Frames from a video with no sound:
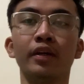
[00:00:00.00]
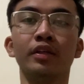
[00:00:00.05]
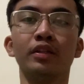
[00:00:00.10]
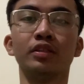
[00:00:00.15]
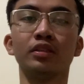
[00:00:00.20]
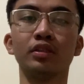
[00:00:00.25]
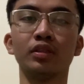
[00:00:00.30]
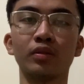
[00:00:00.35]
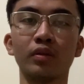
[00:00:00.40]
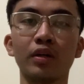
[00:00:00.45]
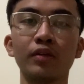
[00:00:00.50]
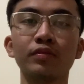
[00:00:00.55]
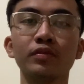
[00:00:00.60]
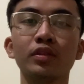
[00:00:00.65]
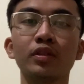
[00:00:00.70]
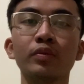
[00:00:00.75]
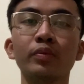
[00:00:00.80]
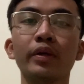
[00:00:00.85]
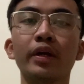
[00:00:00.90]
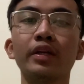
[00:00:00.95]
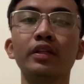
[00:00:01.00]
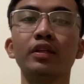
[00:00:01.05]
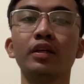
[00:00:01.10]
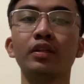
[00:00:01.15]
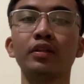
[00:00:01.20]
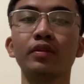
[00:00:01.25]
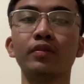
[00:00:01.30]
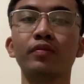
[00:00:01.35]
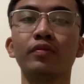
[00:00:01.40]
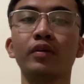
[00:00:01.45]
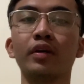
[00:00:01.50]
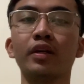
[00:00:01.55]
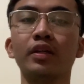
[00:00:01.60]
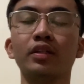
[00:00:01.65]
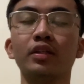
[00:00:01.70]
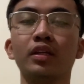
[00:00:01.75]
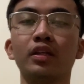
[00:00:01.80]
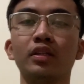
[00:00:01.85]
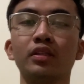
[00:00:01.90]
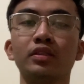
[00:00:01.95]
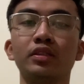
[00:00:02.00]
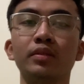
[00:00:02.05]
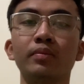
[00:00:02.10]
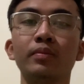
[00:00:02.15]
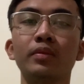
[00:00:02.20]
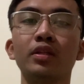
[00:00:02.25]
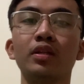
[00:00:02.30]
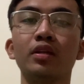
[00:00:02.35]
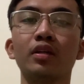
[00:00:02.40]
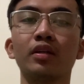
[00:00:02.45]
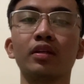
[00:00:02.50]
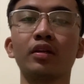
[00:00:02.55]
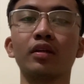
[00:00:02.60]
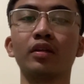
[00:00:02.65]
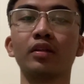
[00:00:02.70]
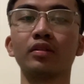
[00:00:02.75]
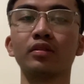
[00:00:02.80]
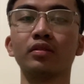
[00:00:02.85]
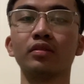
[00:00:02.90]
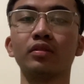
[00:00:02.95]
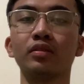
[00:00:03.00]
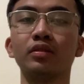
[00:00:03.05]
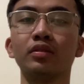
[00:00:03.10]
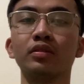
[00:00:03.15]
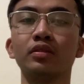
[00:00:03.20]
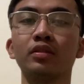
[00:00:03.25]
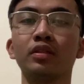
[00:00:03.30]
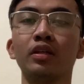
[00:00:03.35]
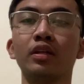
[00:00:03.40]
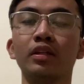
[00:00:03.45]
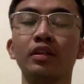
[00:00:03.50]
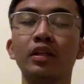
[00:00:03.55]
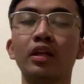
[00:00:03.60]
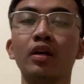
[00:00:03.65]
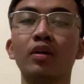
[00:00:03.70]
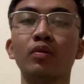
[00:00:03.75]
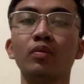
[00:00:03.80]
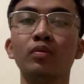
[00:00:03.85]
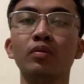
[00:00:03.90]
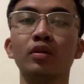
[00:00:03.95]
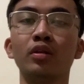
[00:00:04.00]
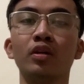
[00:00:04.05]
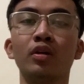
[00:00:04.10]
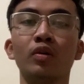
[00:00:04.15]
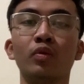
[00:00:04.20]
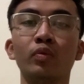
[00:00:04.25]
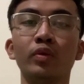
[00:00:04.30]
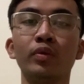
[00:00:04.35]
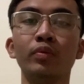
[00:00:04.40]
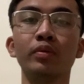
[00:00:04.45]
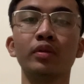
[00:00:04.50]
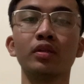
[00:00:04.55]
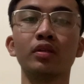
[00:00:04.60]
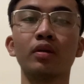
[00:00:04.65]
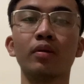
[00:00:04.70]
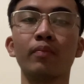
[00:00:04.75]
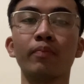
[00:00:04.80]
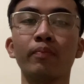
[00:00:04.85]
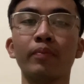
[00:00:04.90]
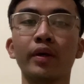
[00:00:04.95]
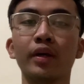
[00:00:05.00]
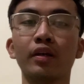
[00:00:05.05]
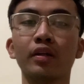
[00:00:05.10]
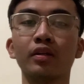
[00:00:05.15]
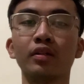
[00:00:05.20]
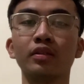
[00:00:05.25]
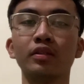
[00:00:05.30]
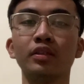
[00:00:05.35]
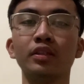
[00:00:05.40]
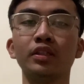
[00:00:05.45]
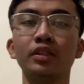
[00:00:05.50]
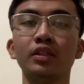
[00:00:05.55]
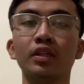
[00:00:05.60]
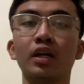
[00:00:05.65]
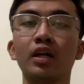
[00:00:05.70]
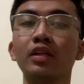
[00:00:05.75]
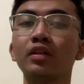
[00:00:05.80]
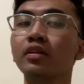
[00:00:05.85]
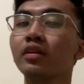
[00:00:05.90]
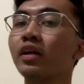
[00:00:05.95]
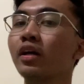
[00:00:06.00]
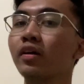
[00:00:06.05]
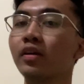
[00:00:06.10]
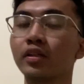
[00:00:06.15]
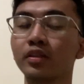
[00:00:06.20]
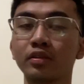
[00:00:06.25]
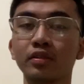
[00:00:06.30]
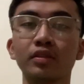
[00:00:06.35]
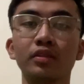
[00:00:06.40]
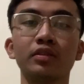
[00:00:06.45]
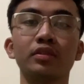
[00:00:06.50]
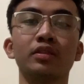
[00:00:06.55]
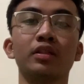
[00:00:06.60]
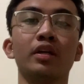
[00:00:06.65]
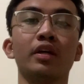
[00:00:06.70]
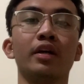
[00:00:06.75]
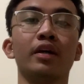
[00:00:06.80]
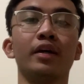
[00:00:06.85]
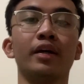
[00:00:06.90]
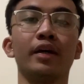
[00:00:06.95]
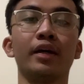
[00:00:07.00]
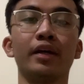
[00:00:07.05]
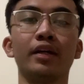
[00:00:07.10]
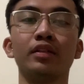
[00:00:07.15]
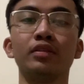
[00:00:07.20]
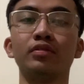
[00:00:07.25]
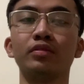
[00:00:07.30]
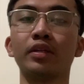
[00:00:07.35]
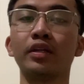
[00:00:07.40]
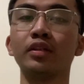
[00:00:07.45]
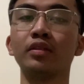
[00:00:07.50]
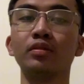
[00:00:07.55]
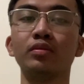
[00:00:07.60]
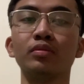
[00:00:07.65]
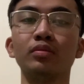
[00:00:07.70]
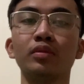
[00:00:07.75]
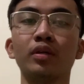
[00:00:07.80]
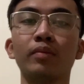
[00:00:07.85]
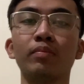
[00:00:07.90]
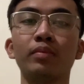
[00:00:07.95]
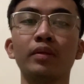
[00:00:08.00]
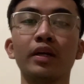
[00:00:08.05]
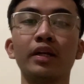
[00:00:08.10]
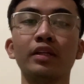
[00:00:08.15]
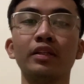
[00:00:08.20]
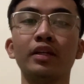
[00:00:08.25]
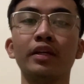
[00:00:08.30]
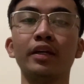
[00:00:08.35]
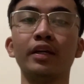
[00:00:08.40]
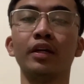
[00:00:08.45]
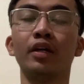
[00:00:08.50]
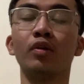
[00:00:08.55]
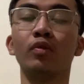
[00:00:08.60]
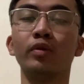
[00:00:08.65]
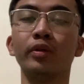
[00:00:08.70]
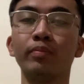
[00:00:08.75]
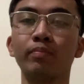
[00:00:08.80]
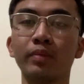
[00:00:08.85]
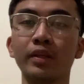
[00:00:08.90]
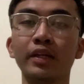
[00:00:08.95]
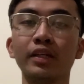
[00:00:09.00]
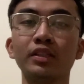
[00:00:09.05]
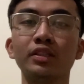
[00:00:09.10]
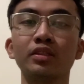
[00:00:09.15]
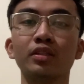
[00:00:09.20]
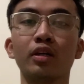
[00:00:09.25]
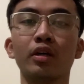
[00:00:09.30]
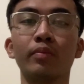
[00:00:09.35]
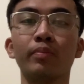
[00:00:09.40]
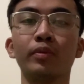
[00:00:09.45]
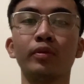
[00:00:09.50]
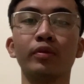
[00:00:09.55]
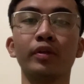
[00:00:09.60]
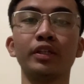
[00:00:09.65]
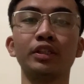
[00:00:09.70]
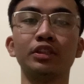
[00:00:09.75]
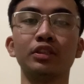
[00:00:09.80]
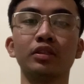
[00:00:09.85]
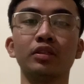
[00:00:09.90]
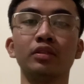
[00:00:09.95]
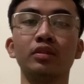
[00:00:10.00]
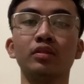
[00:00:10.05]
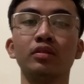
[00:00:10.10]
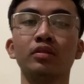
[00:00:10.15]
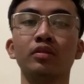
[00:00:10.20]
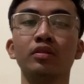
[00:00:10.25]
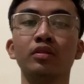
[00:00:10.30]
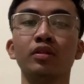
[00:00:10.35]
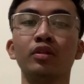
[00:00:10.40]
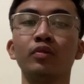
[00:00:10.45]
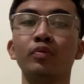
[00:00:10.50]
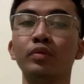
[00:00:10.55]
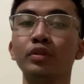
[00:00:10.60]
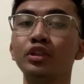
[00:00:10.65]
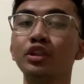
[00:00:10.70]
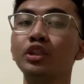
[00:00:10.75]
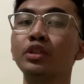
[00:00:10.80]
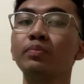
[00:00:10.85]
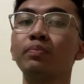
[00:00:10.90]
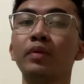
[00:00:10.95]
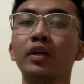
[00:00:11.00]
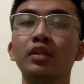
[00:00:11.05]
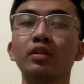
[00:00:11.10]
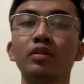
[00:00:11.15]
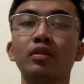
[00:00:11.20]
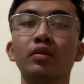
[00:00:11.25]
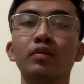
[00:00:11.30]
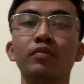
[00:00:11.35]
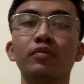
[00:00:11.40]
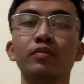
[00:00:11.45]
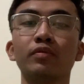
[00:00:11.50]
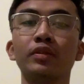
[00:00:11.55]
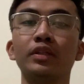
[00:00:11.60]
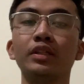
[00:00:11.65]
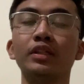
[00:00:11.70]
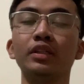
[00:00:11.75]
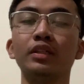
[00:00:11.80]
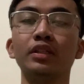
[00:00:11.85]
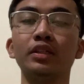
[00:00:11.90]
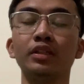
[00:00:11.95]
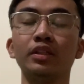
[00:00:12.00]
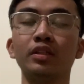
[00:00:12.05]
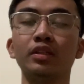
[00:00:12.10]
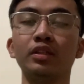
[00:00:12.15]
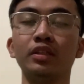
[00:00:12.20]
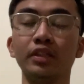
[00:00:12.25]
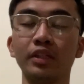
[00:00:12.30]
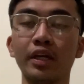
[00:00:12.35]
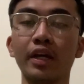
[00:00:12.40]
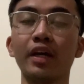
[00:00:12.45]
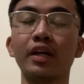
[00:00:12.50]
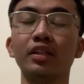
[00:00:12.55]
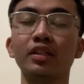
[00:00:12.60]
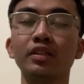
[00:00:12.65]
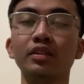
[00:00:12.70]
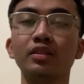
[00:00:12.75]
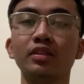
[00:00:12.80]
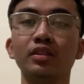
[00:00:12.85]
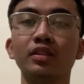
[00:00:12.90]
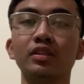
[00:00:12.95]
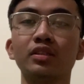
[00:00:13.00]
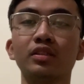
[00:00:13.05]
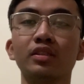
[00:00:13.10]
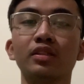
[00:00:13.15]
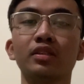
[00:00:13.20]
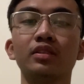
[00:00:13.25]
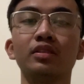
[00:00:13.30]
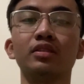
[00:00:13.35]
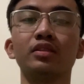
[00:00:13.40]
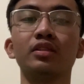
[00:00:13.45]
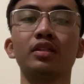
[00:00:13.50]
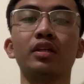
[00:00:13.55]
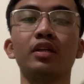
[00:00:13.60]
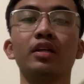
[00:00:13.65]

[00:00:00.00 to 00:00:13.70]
So after we identify the similar characters, now we will compare the other characters and try to apply the replace operation, which is part of the edit distance.